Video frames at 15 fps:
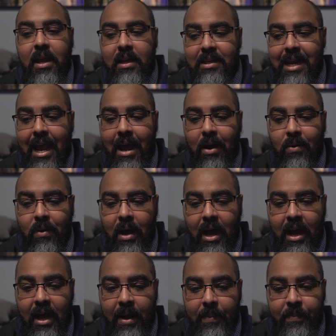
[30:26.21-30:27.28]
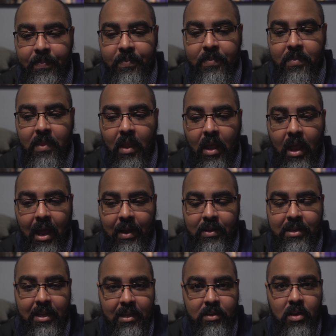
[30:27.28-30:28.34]
Now, I
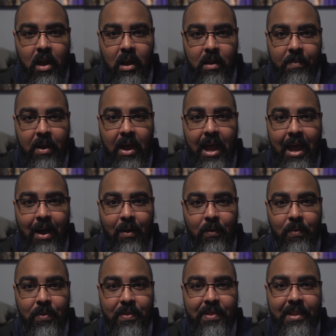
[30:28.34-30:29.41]
did talk about how